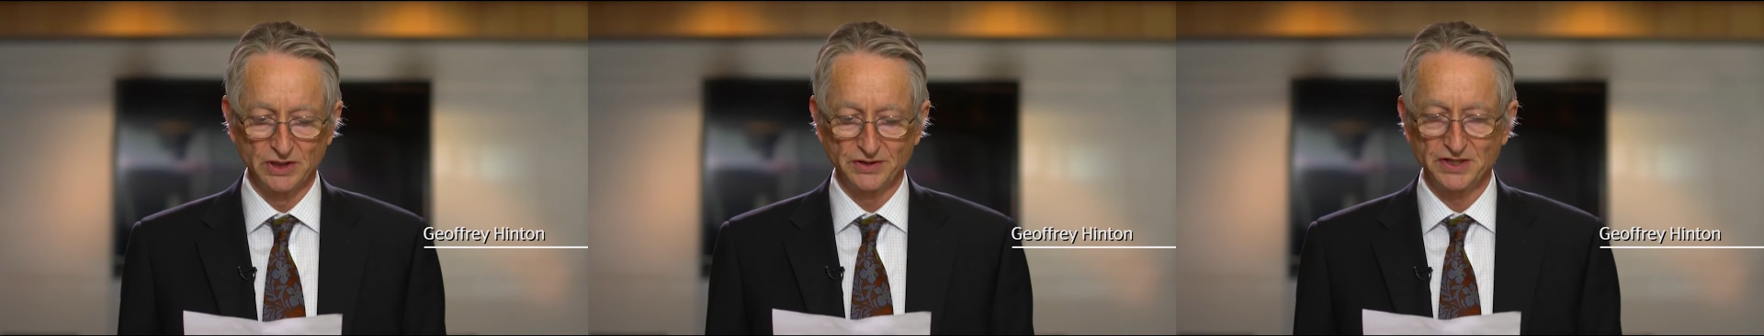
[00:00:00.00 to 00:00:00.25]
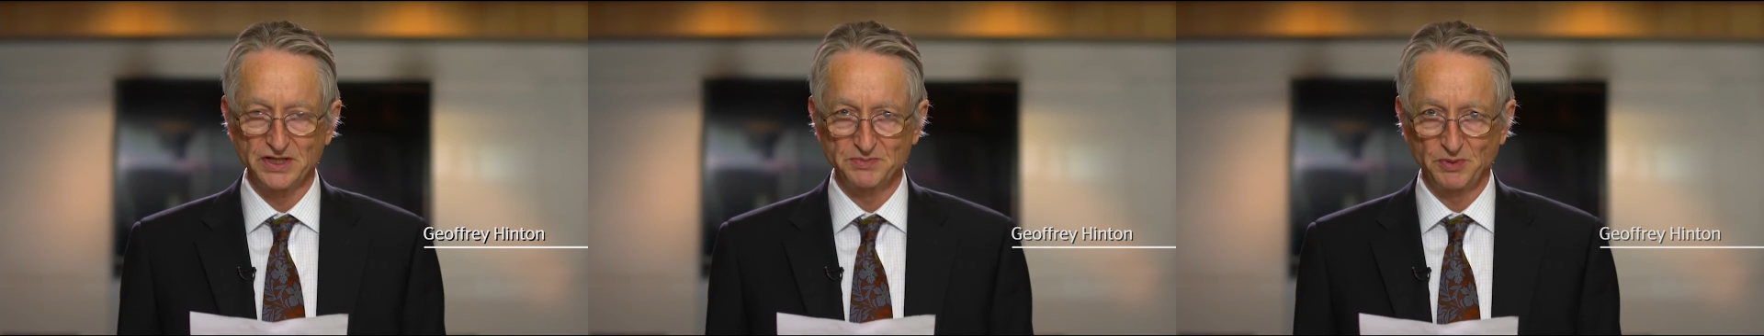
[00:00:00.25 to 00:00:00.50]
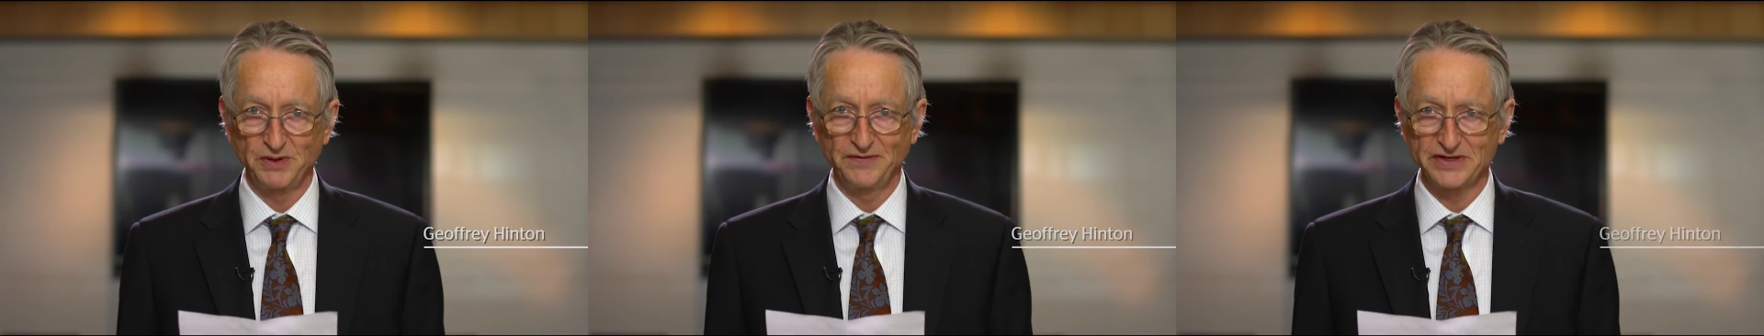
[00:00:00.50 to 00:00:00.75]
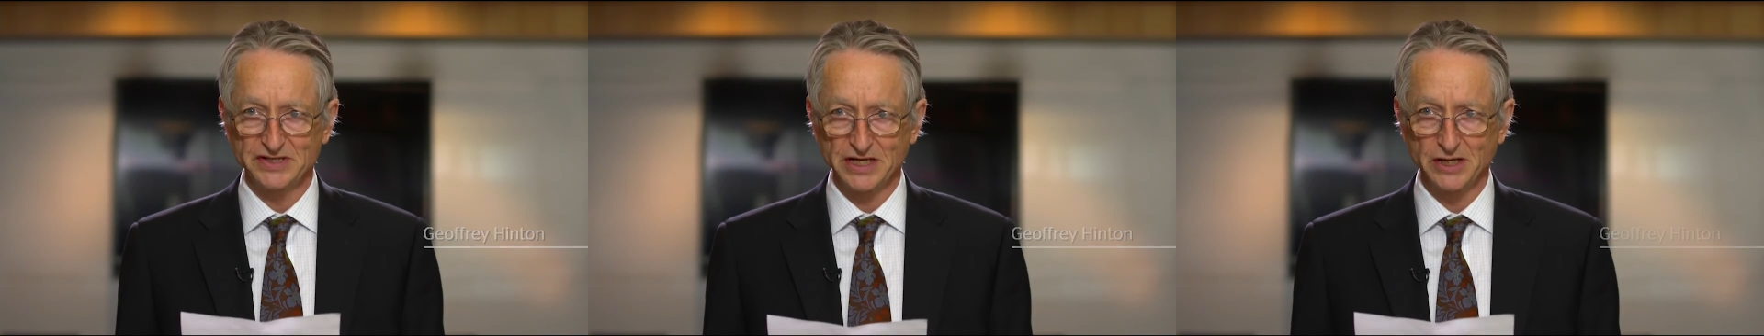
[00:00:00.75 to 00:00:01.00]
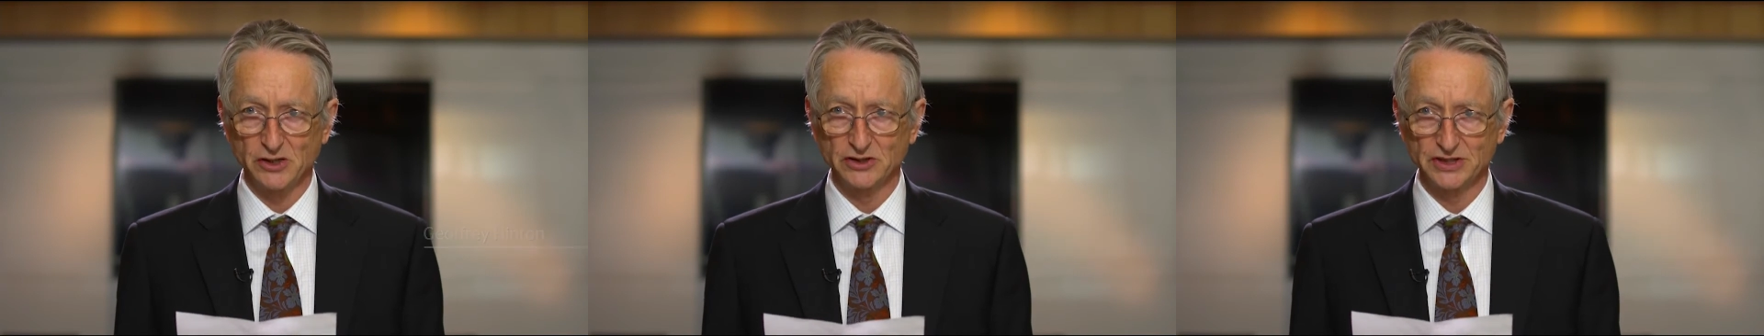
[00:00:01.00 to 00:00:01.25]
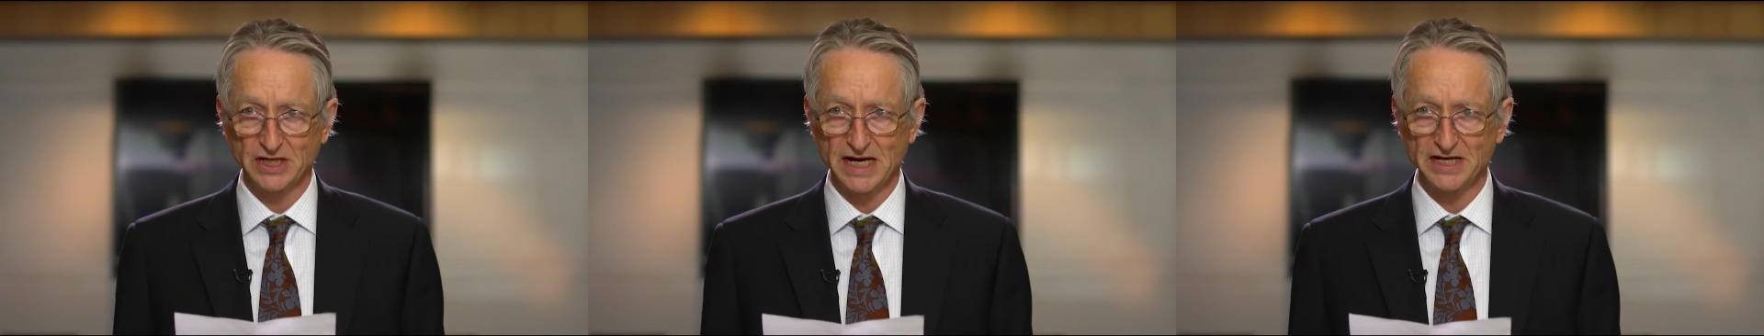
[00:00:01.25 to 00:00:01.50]
that has previously gone
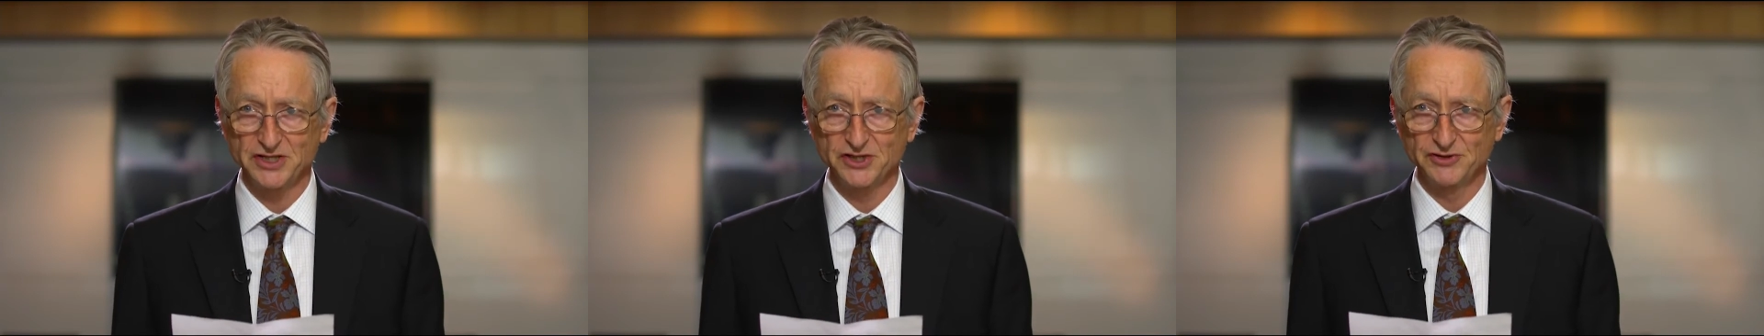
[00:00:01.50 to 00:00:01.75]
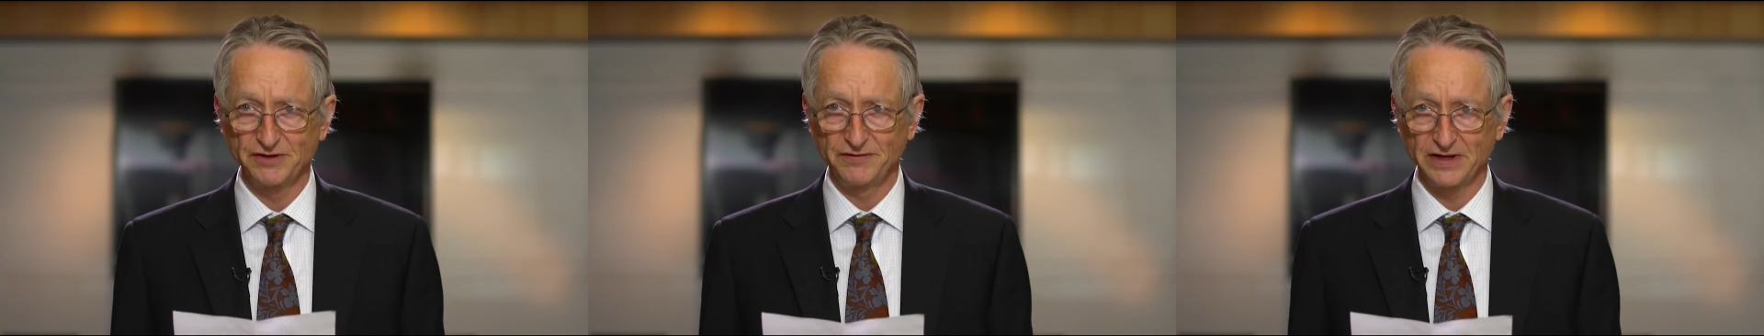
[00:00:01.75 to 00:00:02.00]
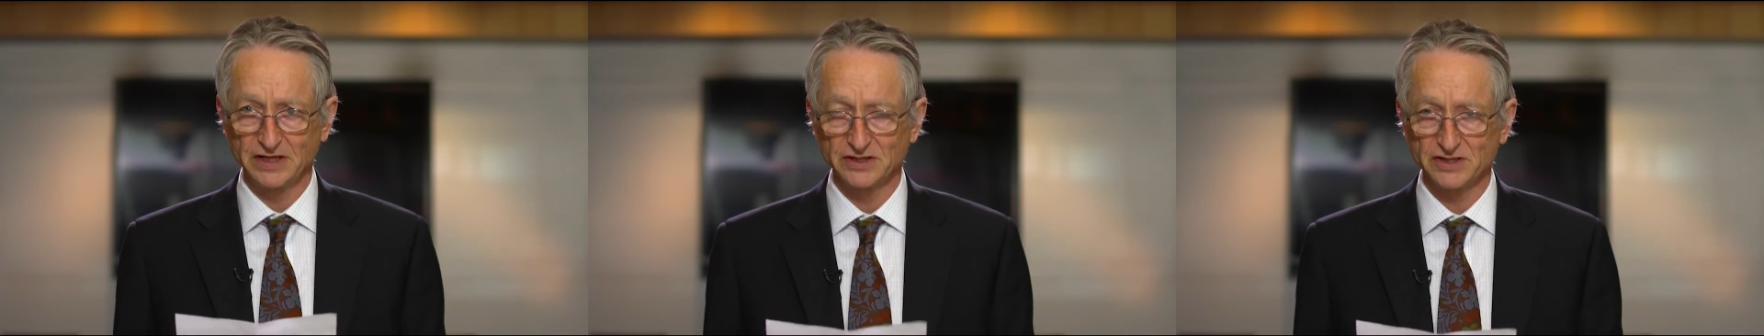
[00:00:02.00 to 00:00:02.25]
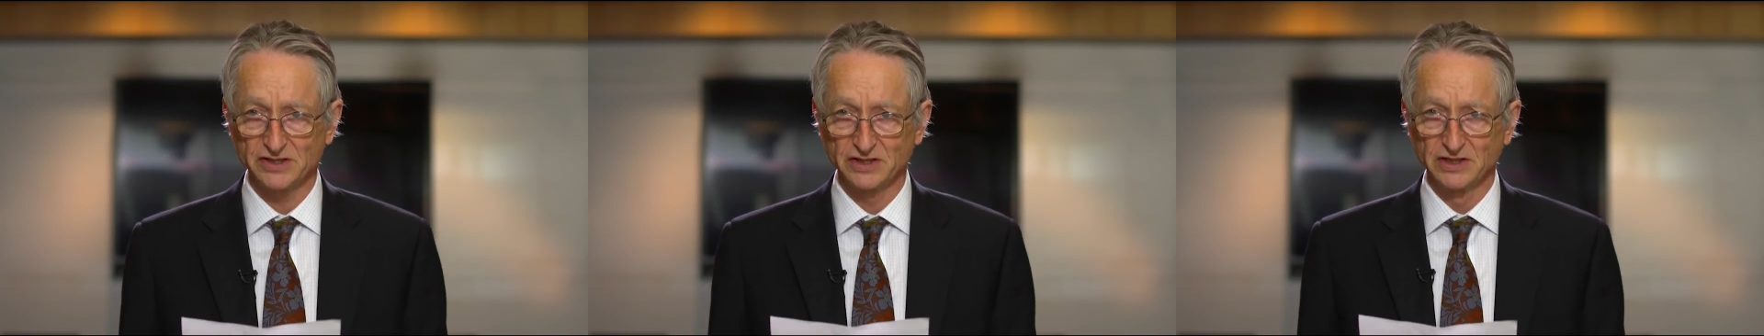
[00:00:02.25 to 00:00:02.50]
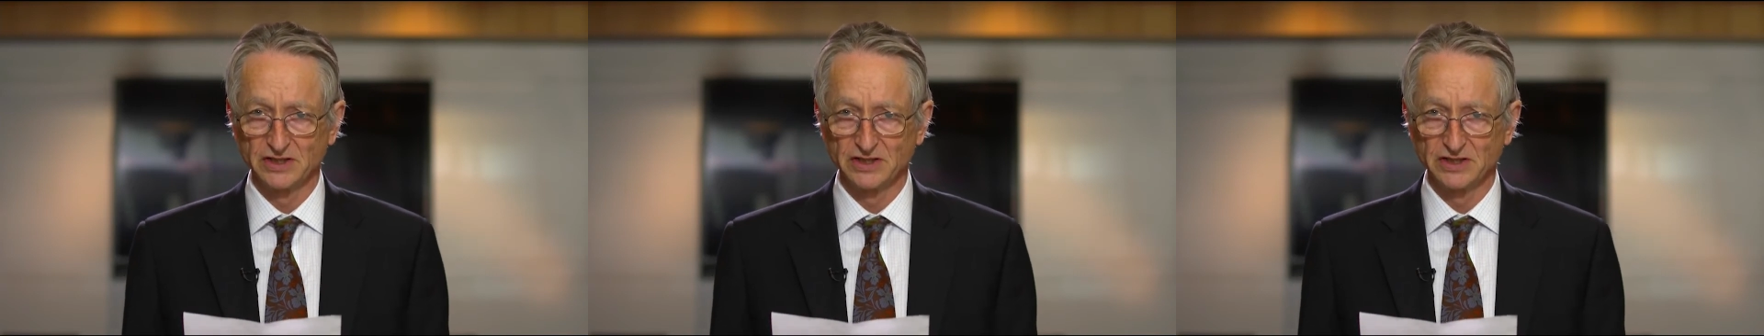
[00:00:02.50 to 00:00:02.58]
to legendary figures